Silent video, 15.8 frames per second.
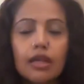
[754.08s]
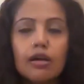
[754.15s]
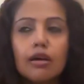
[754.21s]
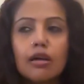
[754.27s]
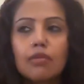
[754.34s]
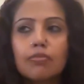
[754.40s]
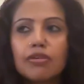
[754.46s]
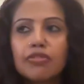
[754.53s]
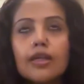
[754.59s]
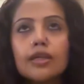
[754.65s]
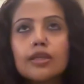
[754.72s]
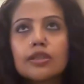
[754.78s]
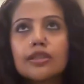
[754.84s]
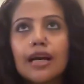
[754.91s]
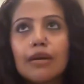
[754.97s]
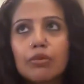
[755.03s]
So
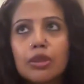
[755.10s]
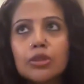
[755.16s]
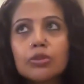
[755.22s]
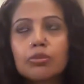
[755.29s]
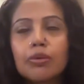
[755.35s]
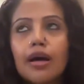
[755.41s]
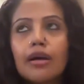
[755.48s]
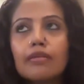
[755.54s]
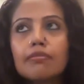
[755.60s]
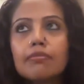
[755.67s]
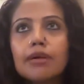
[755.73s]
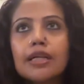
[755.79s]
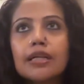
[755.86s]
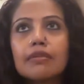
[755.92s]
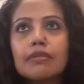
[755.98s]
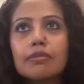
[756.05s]
that was one,
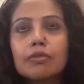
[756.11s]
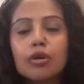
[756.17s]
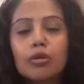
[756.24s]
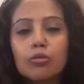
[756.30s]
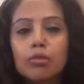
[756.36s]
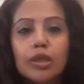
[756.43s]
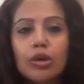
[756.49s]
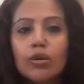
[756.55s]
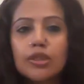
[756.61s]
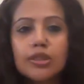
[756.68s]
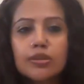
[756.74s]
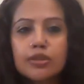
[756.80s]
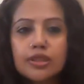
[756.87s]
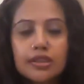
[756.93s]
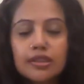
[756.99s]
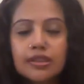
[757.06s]
but
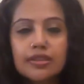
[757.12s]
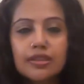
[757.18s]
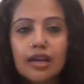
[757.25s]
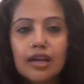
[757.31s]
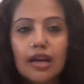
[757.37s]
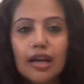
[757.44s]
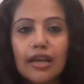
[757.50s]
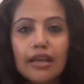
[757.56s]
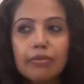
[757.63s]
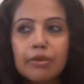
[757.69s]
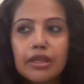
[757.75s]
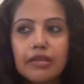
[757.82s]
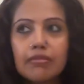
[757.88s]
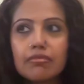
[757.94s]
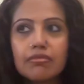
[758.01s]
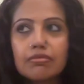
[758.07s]
also just I
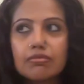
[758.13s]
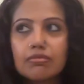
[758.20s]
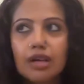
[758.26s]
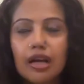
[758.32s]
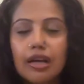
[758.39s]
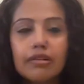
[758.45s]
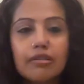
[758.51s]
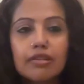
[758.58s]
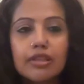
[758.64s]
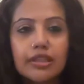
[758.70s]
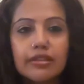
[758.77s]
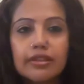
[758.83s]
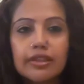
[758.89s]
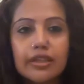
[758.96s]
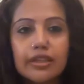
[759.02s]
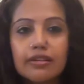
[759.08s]
mean, I
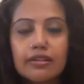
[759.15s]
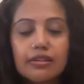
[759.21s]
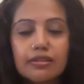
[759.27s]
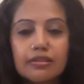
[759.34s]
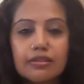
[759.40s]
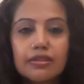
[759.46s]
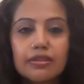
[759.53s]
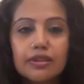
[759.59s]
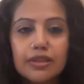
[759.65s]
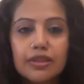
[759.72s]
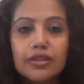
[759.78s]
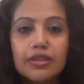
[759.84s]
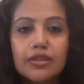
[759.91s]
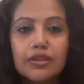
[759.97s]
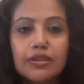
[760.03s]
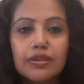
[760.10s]
really think
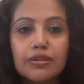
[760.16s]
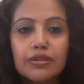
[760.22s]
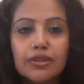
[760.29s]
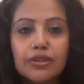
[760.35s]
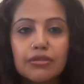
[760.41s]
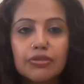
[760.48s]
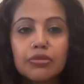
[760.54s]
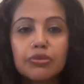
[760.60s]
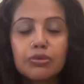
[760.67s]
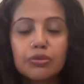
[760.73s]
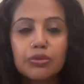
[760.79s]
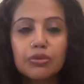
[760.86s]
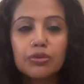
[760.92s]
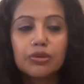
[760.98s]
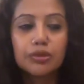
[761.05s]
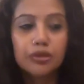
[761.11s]
if
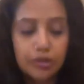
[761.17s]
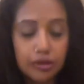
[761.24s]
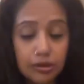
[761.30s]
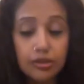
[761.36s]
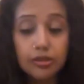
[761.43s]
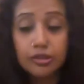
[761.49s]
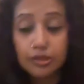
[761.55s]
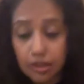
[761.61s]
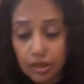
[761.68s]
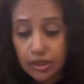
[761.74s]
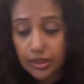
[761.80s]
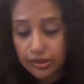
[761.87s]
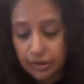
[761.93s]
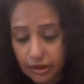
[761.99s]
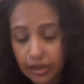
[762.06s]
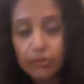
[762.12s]
you
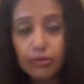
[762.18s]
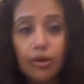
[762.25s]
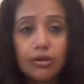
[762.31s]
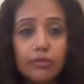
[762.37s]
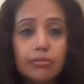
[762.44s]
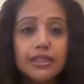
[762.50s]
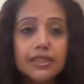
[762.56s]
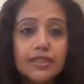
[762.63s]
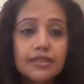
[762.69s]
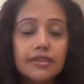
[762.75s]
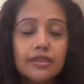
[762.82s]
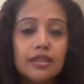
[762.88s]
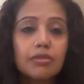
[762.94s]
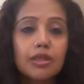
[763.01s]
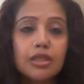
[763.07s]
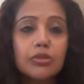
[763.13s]
really, really want to be
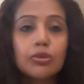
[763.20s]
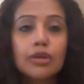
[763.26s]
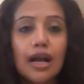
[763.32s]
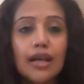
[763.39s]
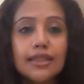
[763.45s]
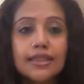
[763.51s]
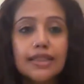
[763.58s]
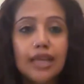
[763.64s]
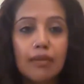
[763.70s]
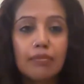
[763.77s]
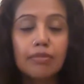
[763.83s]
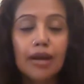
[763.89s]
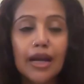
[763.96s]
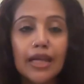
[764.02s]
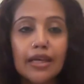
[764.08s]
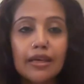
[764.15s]
sustainable, you can't say I'm
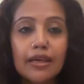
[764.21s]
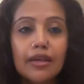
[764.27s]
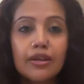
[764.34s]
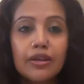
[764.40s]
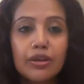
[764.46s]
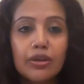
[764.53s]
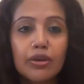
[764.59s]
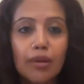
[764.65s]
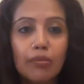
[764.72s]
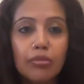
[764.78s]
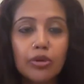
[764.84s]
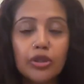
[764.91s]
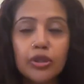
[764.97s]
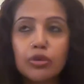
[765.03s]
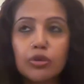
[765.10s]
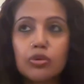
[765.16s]
buying, I'm
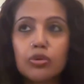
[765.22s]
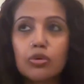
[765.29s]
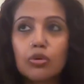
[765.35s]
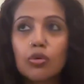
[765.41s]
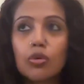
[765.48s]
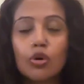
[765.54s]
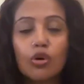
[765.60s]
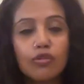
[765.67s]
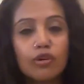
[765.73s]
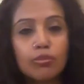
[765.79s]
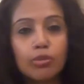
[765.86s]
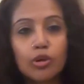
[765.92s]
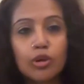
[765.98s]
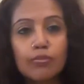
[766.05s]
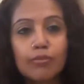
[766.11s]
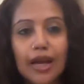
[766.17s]
going to go
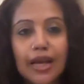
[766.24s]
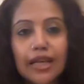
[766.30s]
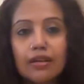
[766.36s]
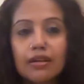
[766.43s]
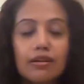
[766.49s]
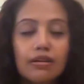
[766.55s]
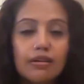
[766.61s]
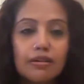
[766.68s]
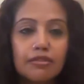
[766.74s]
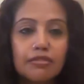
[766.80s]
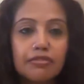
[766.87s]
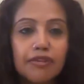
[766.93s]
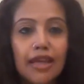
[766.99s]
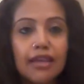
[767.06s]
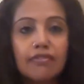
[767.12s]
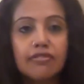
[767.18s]
overboard buying
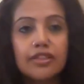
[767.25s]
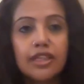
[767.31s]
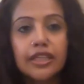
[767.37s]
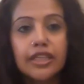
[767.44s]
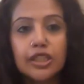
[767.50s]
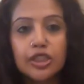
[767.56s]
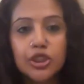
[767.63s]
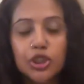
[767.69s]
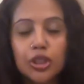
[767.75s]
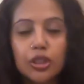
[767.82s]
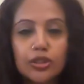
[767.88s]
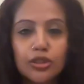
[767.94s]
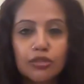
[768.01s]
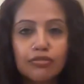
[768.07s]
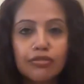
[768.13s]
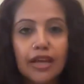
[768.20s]
five linen
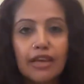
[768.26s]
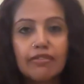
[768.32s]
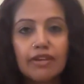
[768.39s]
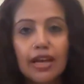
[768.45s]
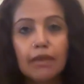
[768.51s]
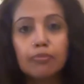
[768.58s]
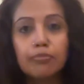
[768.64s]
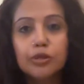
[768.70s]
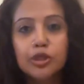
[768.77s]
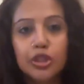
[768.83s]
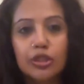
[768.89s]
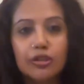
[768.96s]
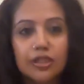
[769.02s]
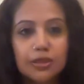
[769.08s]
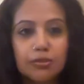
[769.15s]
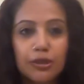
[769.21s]
shirts or five hemp
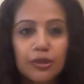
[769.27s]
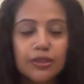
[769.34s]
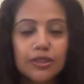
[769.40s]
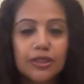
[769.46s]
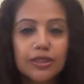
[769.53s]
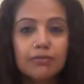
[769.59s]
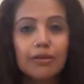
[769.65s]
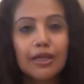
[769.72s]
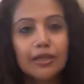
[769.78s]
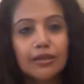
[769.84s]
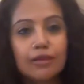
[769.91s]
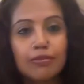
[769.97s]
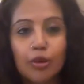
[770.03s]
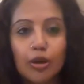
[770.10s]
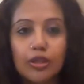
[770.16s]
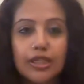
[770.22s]
shirts because it is better
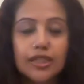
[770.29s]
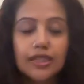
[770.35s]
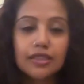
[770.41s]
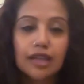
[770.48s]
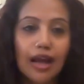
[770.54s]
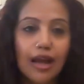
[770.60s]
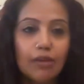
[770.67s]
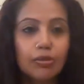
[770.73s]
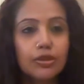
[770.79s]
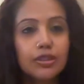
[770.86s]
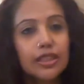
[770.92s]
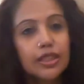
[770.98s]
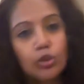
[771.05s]
than polyester. I would say